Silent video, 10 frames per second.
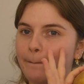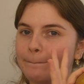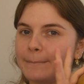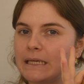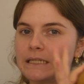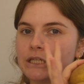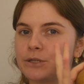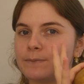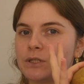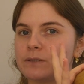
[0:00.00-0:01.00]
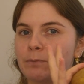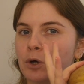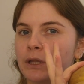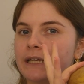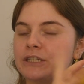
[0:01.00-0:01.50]
medium to
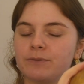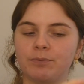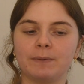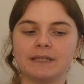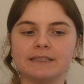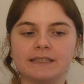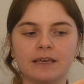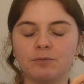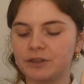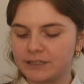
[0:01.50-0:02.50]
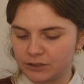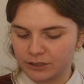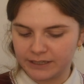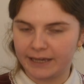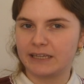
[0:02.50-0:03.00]
smallish, but we can see what this
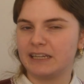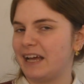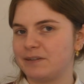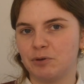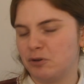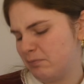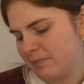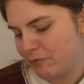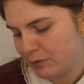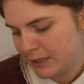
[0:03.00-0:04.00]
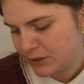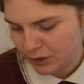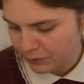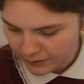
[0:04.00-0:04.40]
looks like and add more if we need to.